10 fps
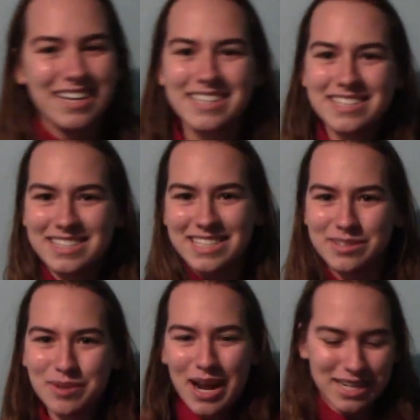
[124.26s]
you see
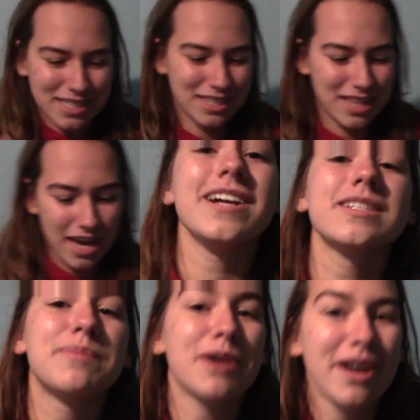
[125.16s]
what I did there?
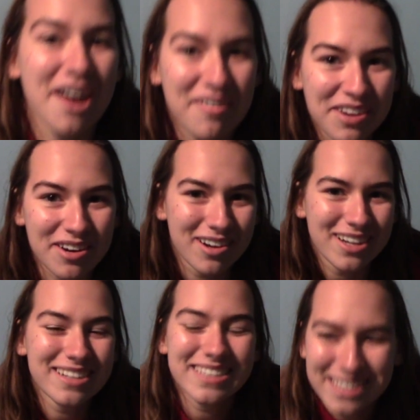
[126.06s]
This book I have here
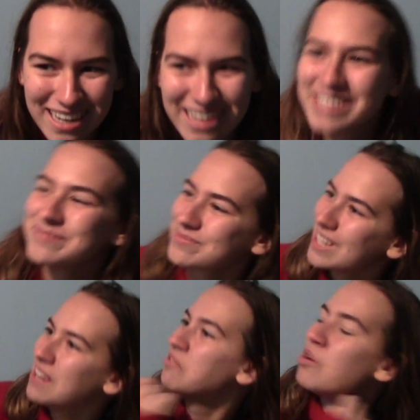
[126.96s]
is, um,
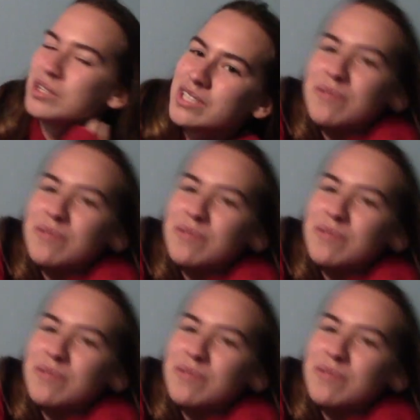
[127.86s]
of course on